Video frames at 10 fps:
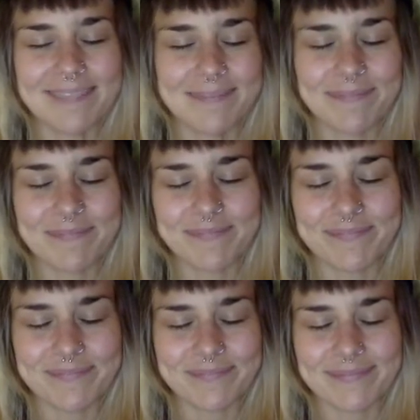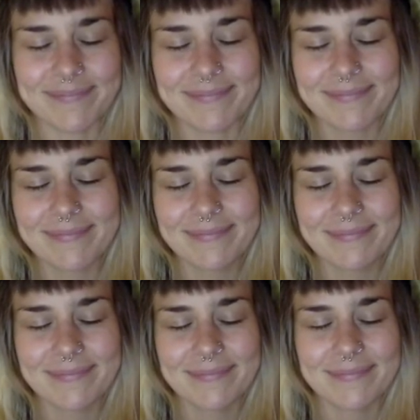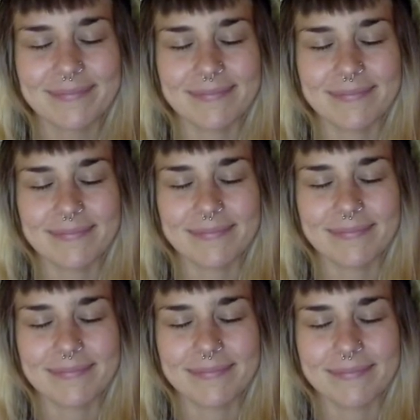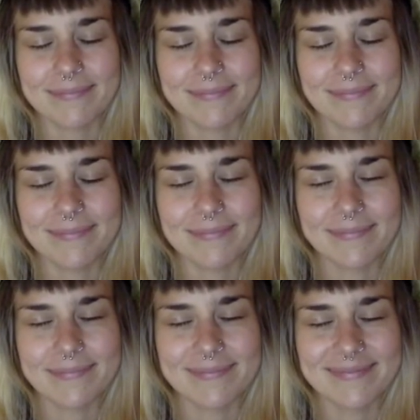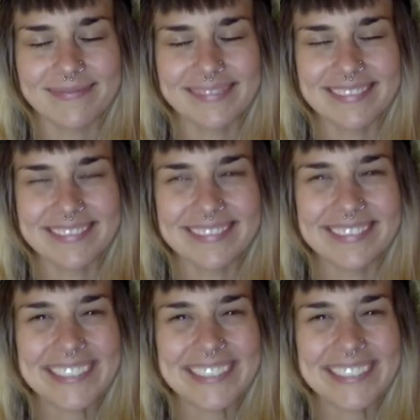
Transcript: No one is speaking in this clip.